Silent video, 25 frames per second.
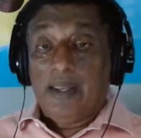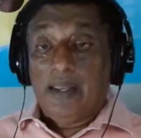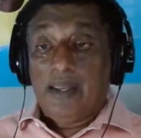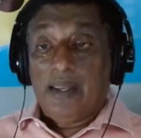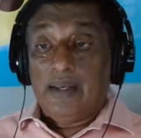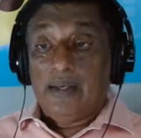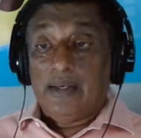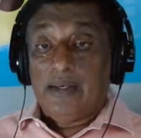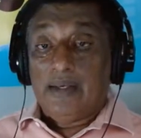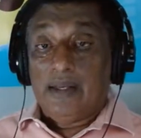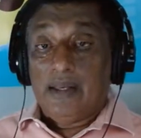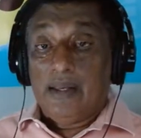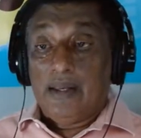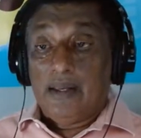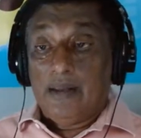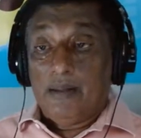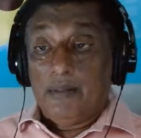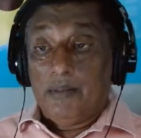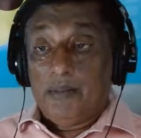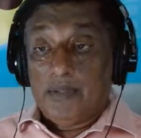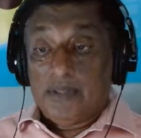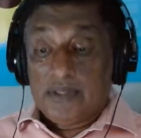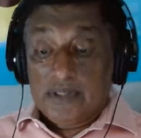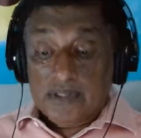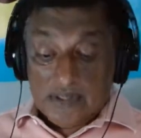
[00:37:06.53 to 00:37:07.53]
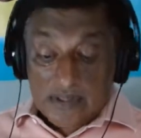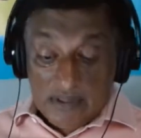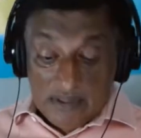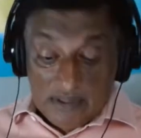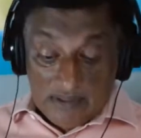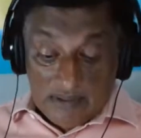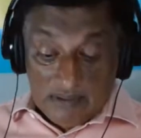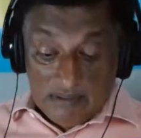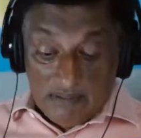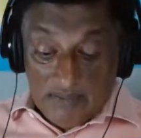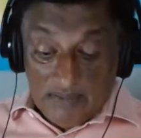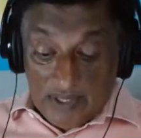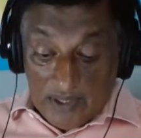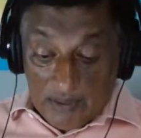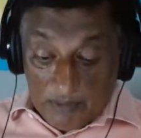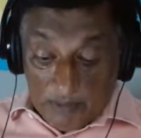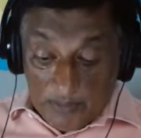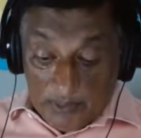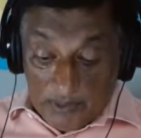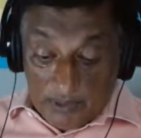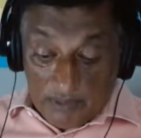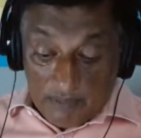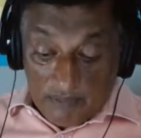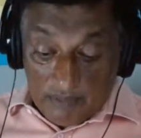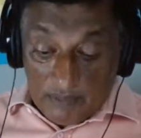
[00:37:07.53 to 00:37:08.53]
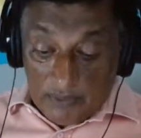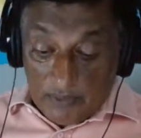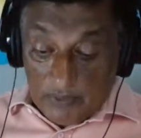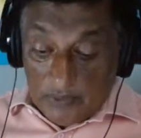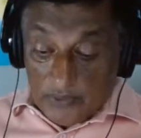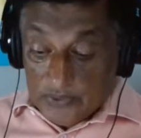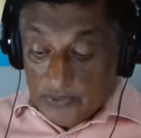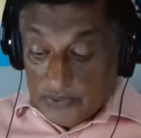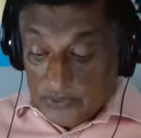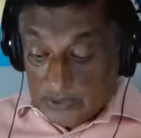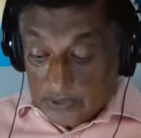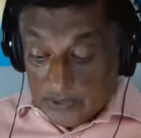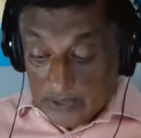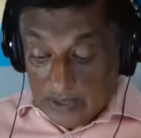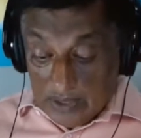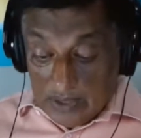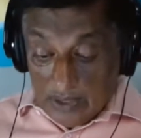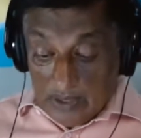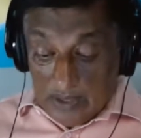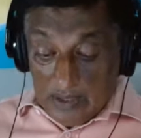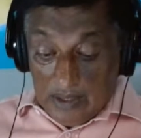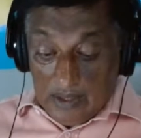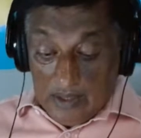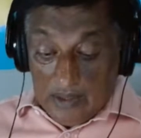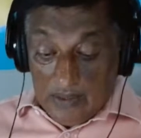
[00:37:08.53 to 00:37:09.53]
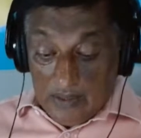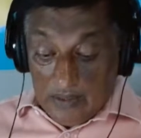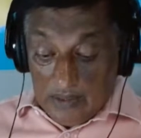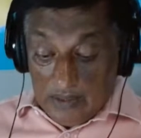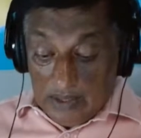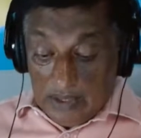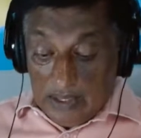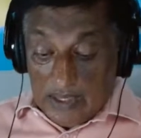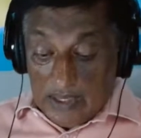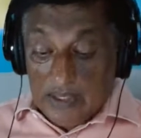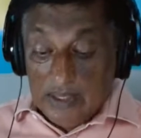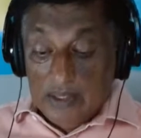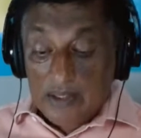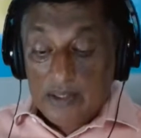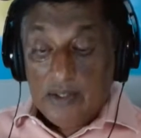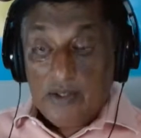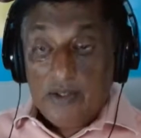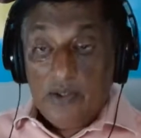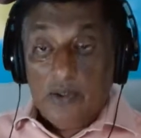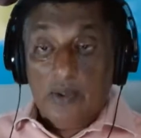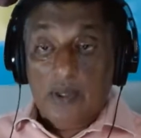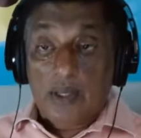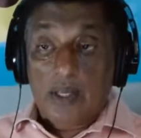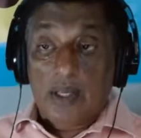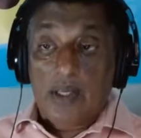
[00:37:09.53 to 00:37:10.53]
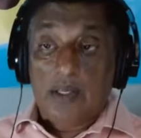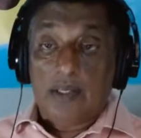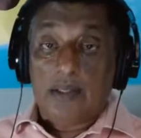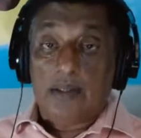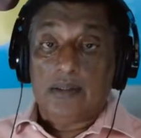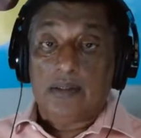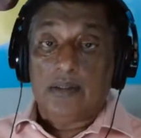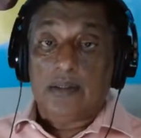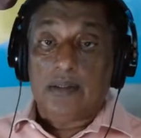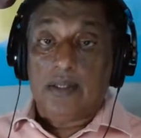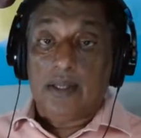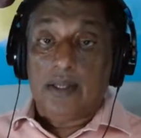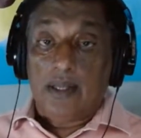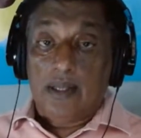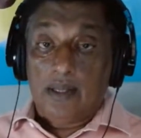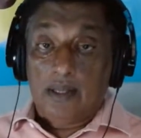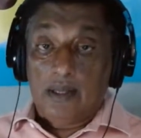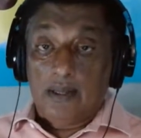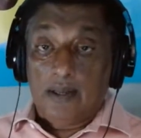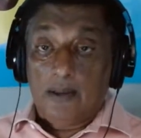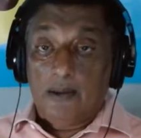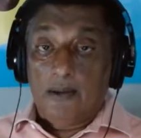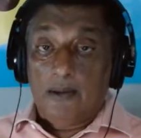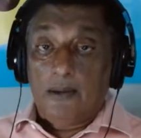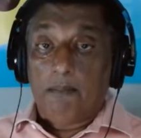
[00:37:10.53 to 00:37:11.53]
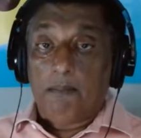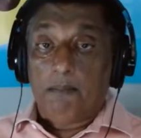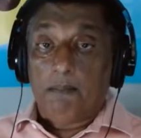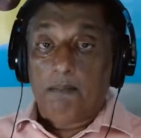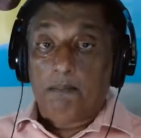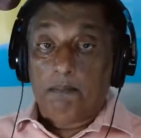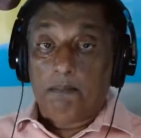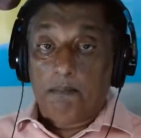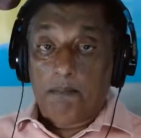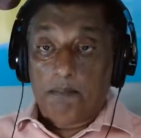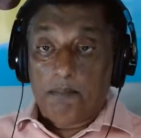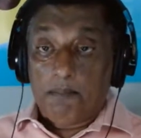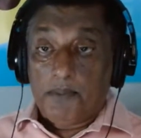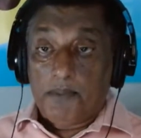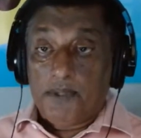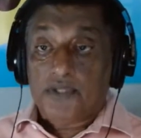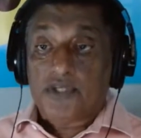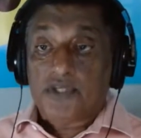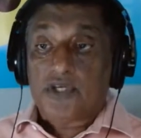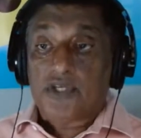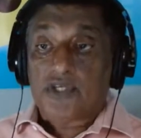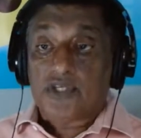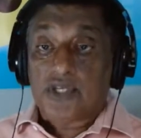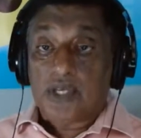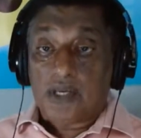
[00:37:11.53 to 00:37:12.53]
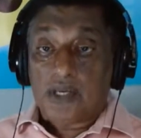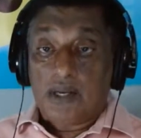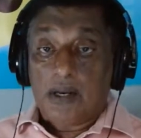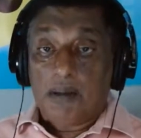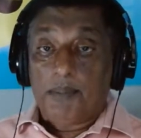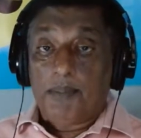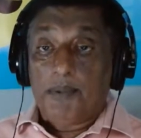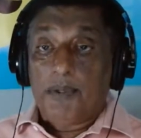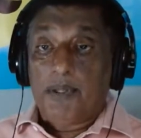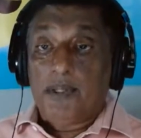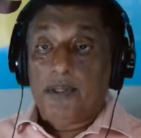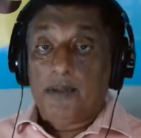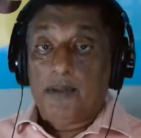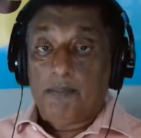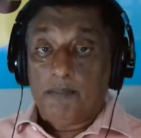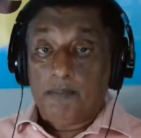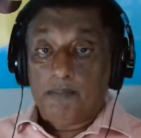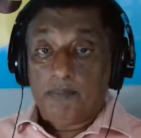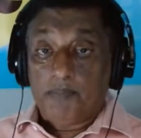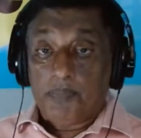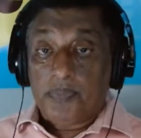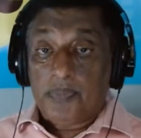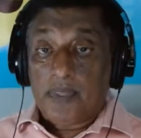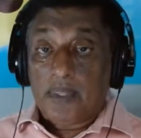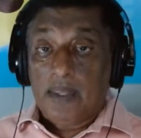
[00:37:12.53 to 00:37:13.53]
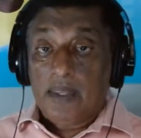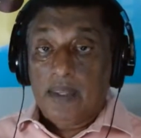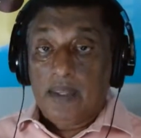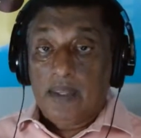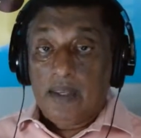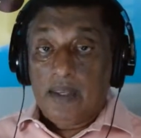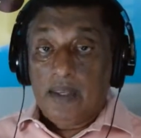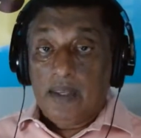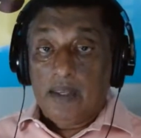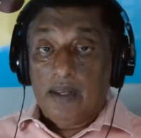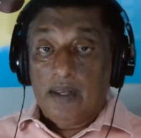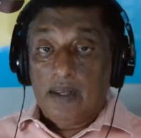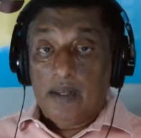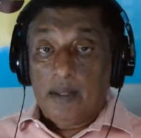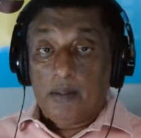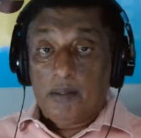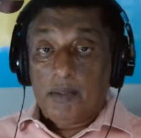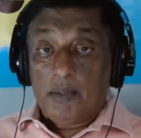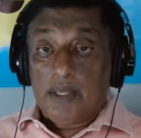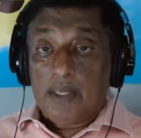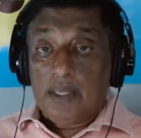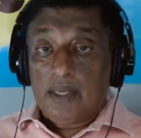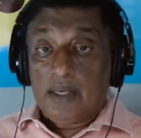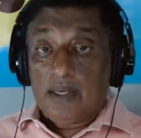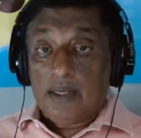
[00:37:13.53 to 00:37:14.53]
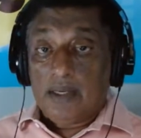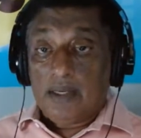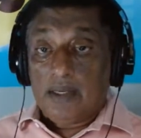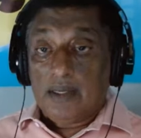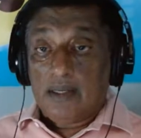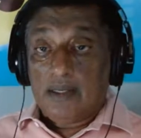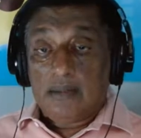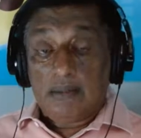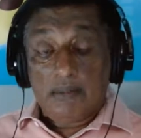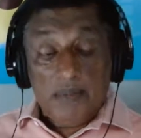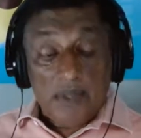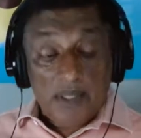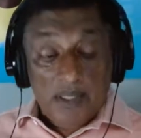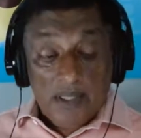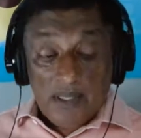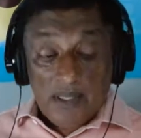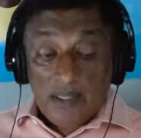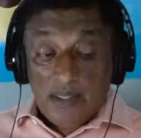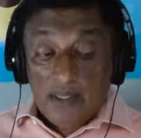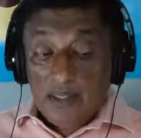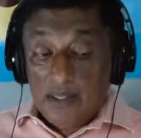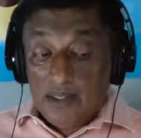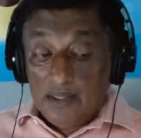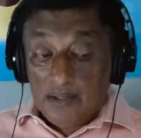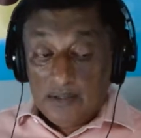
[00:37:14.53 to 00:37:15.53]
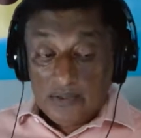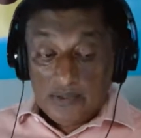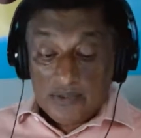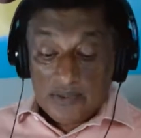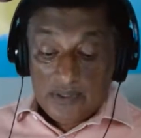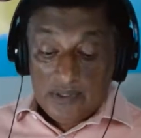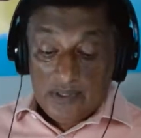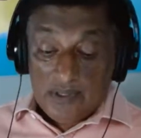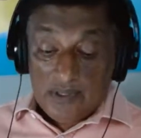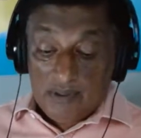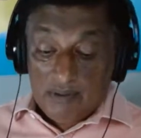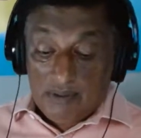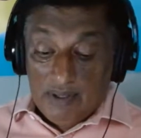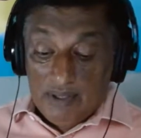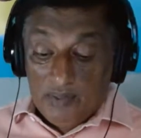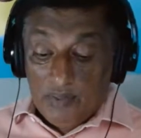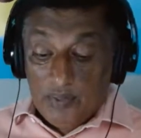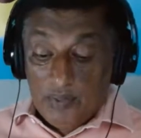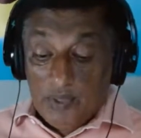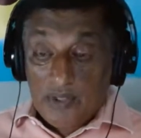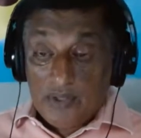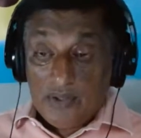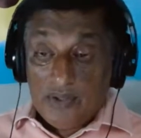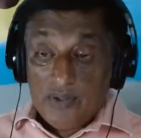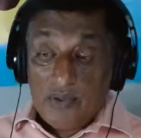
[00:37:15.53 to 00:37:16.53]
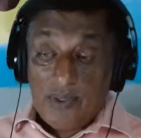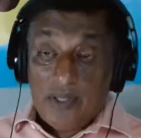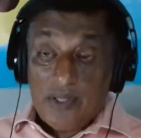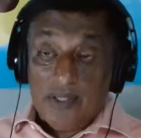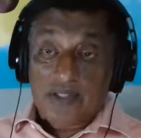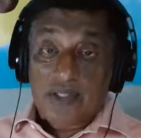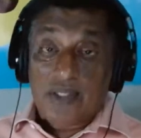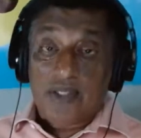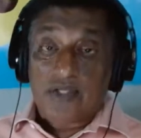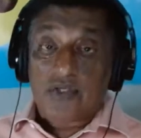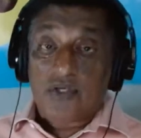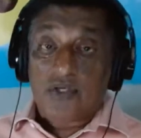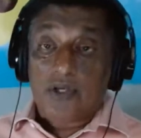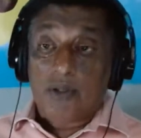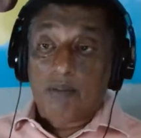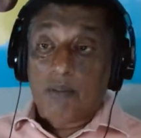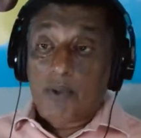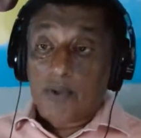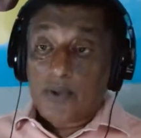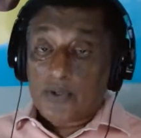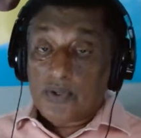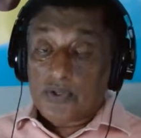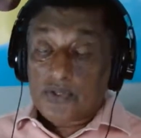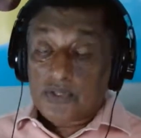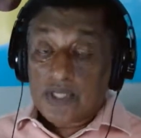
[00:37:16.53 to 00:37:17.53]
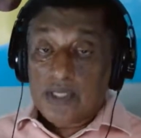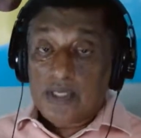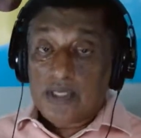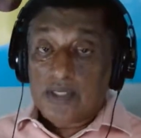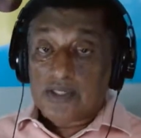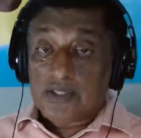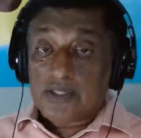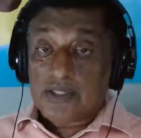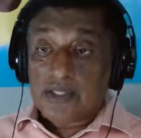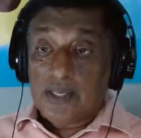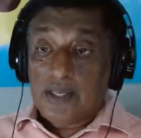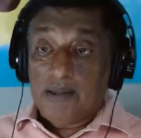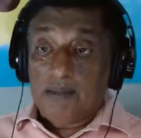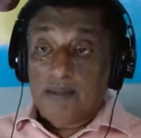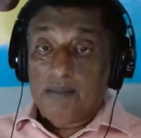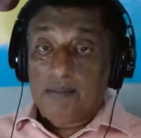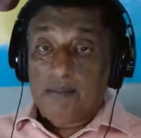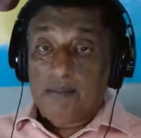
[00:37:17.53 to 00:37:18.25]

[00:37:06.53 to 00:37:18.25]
And it's available, of course, online, and you can purchase a copy. Kindle is a great way to access your books at this time.